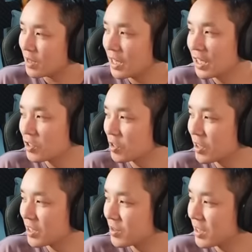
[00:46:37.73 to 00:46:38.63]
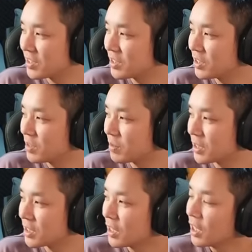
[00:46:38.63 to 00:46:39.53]
It's all right, Twice. You did your
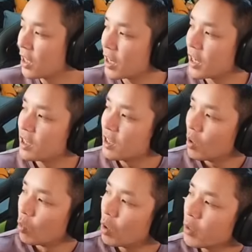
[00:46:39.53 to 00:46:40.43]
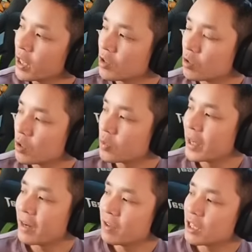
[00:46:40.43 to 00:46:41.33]
best. Okay, what we can do, because
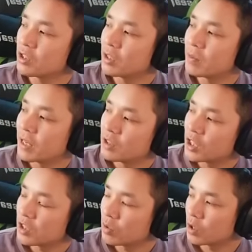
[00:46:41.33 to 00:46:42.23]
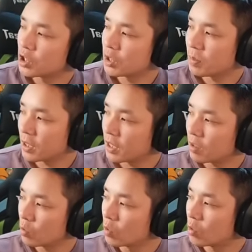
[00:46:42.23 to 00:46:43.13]
we haven't actually had a chance to watch his play
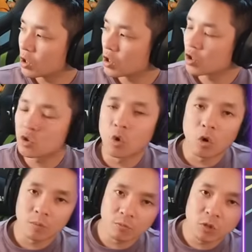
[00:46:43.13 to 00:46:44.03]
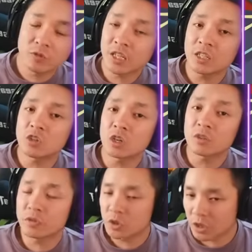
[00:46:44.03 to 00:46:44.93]
yet, we'll watch Storm. We've seen
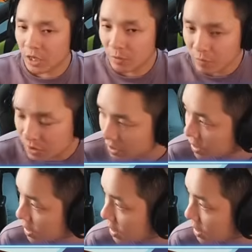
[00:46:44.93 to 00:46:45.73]
Don a few times.